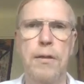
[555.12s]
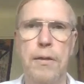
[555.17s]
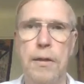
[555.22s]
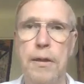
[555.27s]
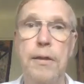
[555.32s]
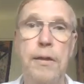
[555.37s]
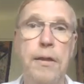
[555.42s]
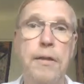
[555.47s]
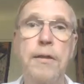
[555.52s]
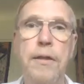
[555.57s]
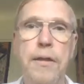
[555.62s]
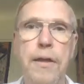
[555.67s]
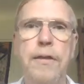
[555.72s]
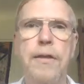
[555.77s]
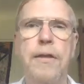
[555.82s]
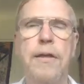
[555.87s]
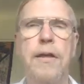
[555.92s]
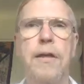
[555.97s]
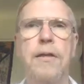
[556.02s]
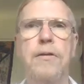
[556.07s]
in
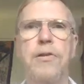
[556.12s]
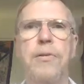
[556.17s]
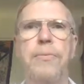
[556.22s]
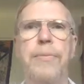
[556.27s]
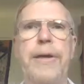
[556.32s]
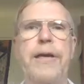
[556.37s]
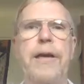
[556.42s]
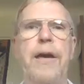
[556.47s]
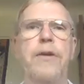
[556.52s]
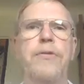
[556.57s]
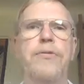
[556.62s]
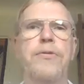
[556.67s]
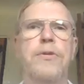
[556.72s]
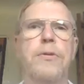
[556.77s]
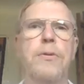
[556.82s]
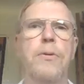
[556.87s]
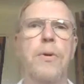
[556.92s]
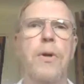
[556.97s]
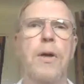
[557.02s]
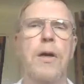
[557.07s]
another country may have
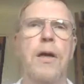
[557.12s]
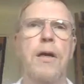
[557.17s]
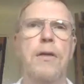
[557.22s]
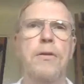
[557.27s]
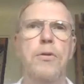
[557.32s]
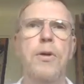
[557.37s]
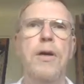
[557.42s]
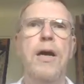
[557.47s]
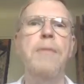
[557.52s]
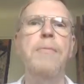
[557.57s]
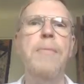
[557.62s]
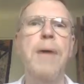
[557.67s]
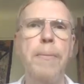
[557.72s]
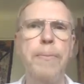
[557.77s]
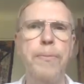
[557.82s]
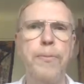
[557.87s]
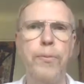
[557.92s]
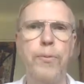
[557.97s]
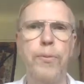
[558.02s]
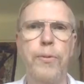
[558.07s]
to come
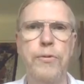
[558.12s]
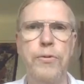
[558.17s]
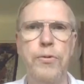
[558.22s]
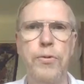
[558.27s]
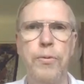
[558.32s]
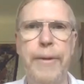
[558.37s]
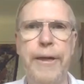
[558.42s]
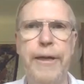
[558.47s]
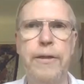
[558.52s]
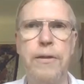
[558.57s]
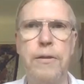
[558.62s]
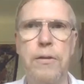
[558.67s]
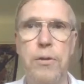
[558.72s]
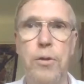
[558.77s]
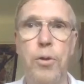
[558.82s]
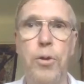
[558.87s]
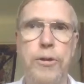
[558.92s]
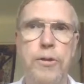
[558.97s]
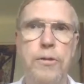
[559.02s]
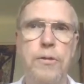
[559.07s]
up to make
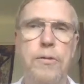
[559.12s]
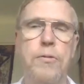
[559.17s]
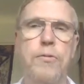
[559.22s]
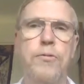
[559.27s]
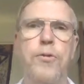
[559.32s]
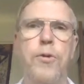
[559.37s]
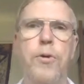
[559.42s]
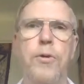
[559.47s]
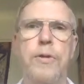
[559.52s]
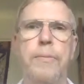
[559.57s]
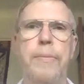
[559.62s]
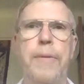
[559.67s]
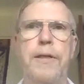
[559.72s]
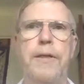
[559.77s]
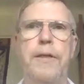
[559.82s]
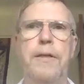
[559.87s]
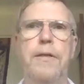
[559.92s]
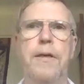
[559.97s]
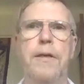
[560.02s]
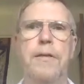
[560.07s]
good for the
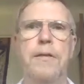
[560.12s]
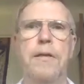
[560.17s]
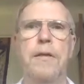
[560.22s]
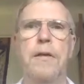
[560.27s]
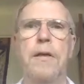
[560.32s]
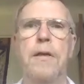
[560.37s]
money that